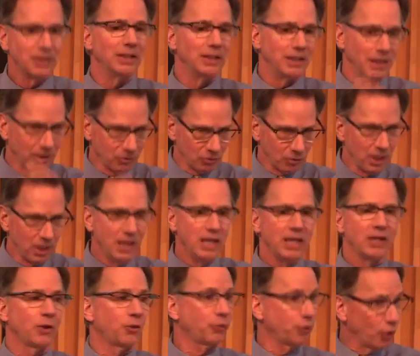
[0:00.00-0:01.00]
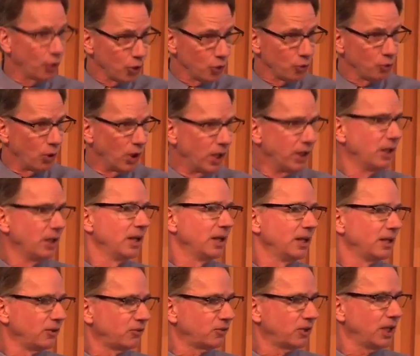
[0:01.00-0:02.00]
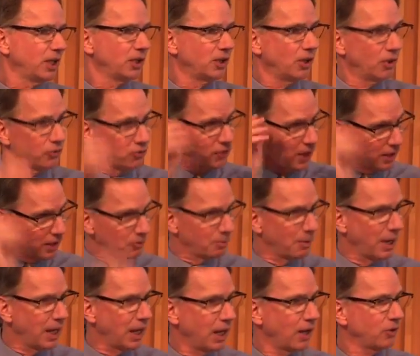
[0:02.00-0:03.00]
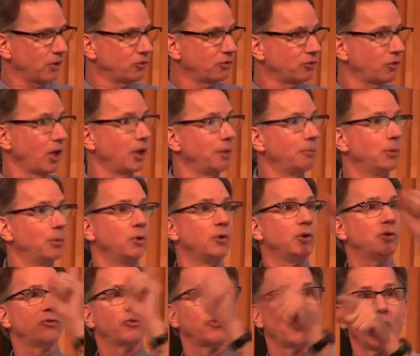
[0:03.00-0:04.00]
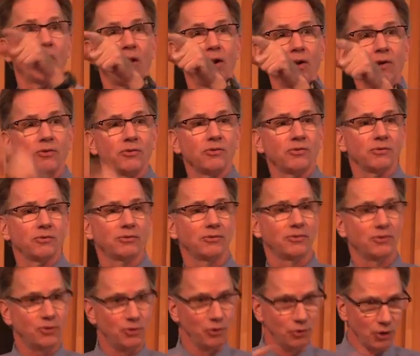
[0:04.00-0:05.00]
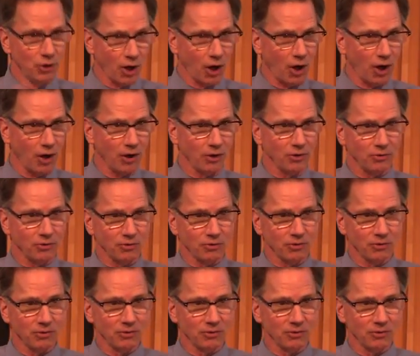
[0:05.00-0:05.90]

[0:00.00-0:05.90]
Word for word: Next one. The third one, this kid goes, that's my house, sun, moon, and stars, 2 cars.